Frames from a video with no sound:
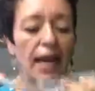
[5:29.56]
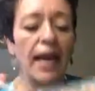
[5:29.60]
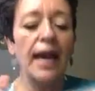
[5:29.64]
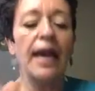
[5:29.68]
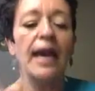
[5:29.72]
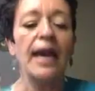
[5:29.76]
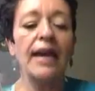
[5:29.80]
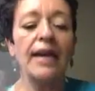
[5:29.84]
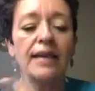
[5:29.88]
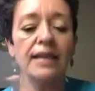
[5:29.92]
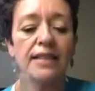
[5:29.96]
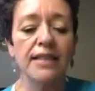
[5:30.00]

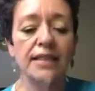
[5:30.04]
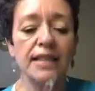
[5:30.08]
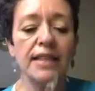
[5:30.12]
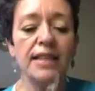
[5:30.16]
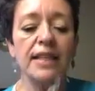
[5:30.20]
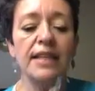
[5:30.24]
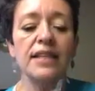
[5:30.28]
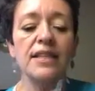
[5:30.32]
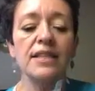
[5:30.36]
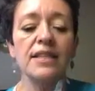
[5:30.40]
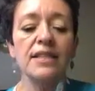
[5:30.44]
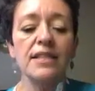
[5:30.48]
and
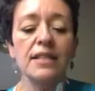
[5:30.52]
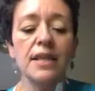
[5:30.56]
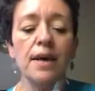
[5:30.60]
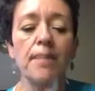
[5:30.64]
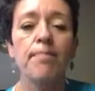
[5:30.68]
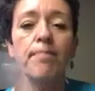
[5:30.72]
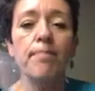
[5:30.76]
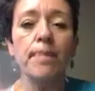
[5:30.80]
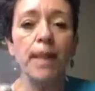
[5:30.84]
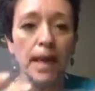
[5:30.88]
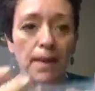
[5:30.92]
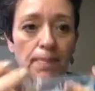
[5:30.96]
it is
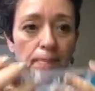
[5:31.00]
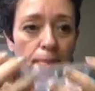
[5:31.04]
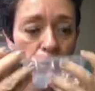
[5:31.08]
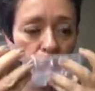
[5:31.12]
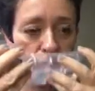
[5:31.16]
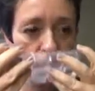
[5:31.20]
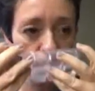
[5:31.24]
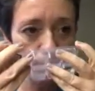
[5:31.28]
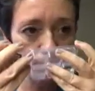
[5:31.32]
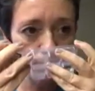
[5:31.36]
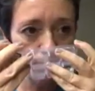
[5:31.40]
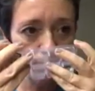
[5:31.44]

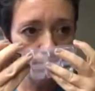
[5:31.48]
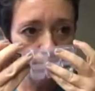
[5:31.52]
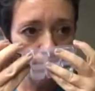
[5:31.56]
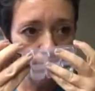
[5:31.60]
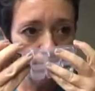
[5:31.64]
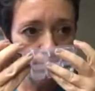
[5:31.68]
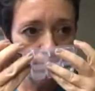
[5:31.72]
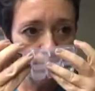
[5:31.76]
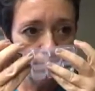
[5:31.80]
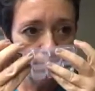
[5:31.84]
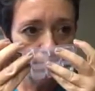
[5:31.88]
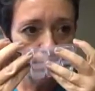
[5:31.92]
maple.
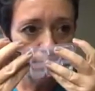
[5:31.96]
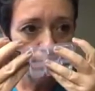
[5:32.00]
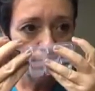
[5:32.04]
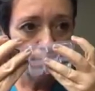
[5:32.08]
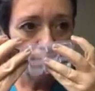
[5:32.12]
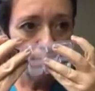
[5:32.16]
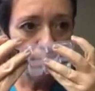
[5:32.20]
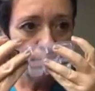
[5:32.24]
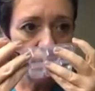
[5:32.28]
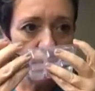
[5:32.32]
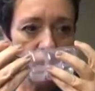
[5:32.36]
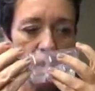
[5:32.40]

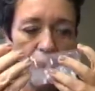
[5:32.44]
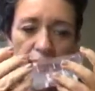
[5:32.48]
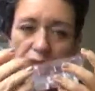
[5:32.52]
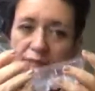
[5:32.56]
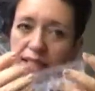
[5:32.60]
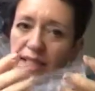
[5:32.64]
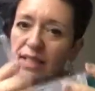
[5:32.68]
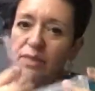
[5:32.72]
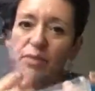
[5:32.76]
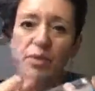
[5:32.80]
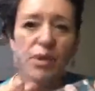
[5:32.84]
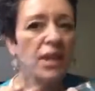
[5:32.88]
I
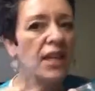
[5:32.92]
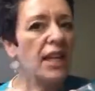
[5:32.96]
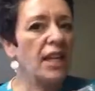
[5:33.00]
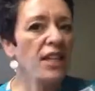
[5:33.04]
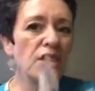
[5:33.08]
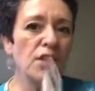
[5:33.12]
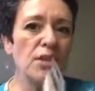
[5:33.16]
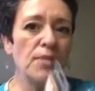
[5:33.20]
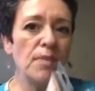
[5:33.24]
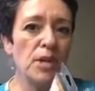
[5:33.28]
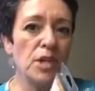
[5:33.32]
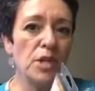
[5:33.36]
didn't really
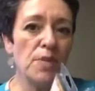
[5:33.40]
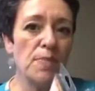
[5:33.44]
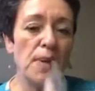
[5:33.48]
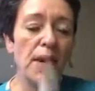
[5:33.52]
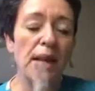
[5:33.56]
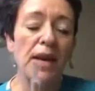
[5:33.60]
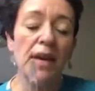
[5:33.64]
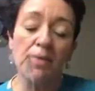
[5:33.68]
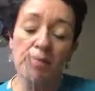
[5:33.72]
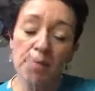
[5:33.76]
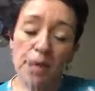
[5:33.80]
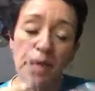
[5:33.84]
get too much
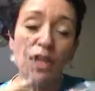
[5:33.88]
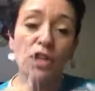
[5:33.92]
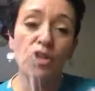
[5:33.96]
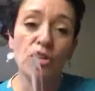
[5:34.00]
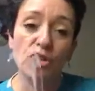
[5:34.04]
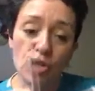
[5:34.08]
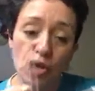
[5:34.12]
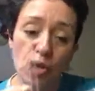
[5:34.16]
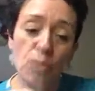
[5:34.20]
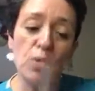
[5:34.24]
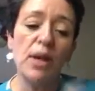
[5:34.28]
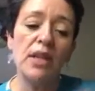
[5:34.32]
bacon, but
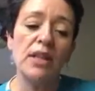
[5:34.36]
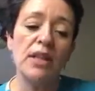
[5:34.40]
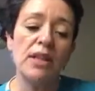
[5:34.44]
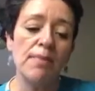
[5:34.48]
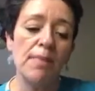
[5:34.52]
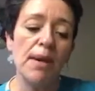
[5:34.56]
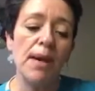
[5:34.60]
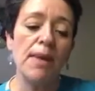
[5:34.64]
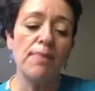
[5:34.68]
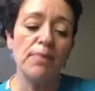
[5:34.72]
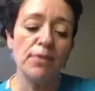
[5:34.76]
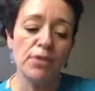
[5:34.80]
you do get
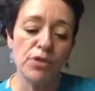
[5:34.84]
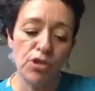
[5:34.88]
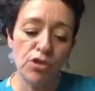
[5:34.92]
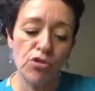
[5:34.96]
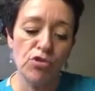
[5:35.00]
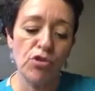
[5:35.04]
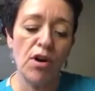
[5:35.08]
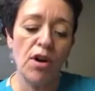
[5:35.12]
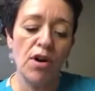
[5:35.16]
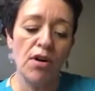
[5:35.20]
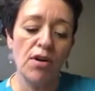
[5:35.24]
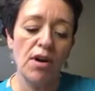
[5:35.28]
the maple,
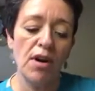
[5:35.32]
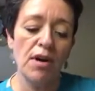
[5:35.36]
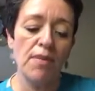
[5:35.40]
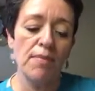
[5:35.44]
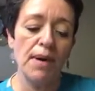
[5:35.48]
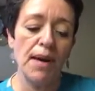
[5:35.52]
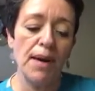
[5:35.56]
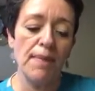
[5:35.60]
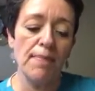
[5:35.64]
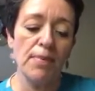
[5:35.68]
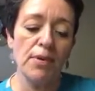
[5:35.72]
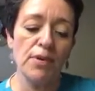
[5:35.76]
strong
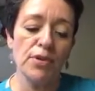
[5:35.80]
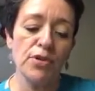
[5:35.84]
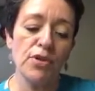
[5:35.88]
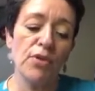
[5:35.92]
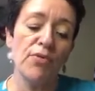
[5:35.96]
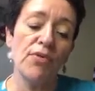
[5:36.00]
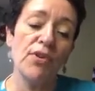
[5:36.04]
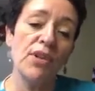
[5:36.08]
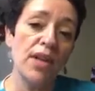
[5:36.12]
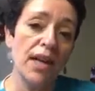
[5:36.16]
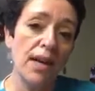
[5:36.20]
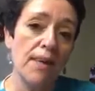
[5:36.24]
on maple.
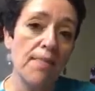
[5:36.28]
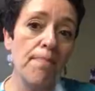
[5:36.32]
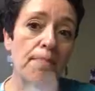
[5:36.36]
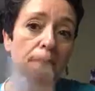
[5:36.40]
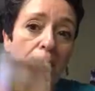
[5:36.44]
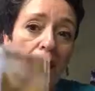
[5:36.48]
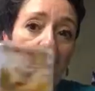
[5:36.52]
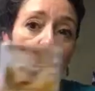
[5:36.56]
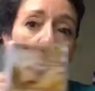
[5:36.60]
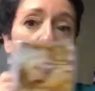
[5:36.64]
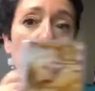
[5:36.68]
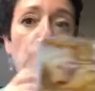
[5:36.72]
So if you like
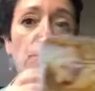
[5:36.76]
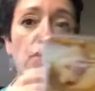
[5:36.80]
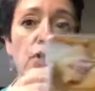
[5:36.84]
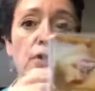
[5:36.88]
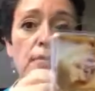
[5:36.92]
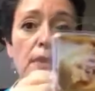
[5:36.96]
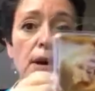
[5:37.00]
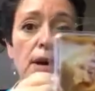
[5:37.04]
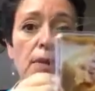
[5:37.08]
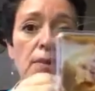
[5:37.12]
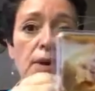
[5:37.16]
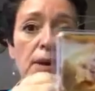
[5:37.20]
maple,
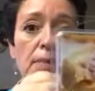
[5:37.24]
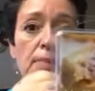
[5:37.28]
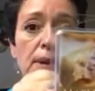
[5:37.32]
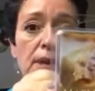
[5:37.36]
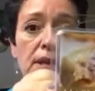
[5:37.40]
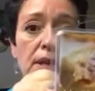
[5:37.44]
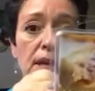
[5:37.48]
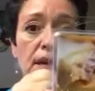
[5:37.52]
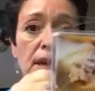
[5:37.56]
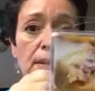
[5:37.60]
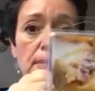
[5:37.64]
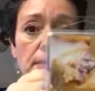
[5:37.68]
you might want to
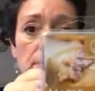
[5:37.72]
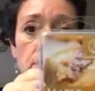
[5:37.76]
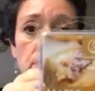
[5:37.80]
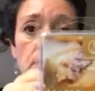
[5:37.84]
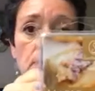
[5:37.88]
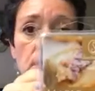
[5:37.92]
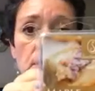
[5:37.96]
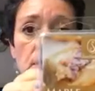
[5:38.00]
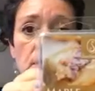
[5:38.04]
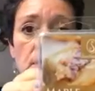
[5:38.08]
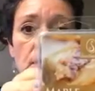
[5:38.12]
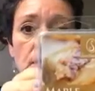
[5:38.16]
pick that up. It
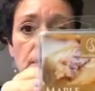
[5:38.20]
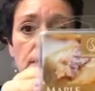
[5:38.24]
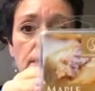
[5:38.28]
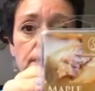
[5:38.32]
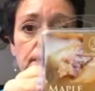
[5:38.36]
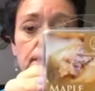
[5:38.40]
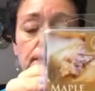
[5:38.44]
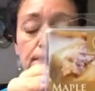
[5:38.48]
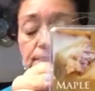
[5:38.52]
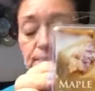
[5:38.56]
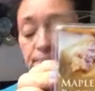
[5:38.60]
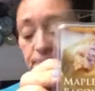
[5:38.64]
was pretty good.
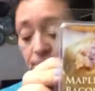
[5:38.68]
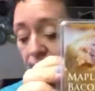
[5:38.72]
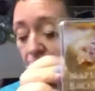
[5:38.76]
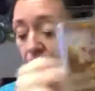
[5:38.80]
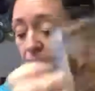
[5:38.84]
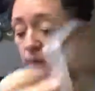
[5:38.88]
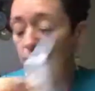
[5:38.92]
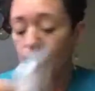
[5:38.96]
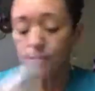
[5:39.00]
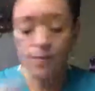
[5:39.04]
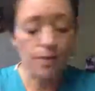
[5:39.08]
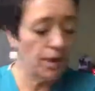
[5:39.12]

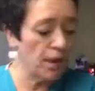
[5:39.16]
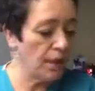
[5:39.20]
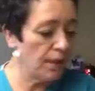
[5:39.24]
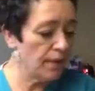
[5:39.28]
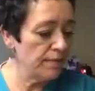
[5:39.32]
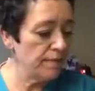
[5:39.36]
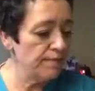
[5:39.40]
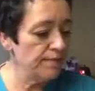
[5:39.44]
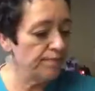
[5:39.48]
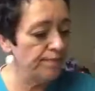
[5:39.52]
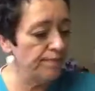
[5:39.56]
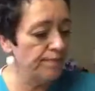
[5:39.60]
It was pretty
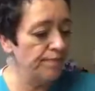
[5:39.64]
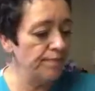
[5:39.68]
good.